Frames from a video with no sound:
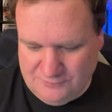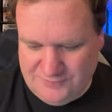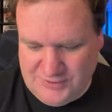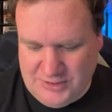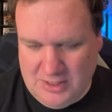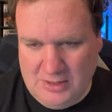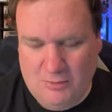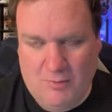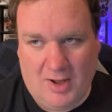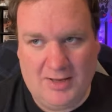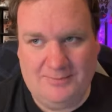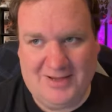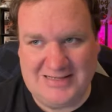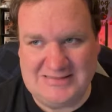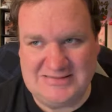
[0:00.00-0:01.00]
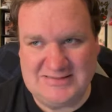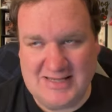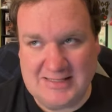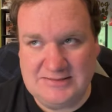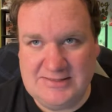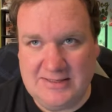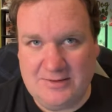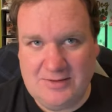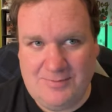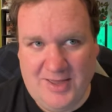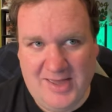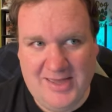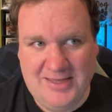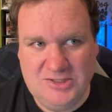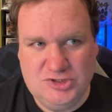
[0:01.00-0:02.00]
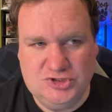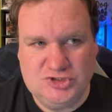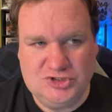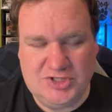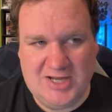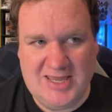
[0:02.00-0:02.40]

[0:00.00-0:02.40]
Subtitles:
video on my secondary page,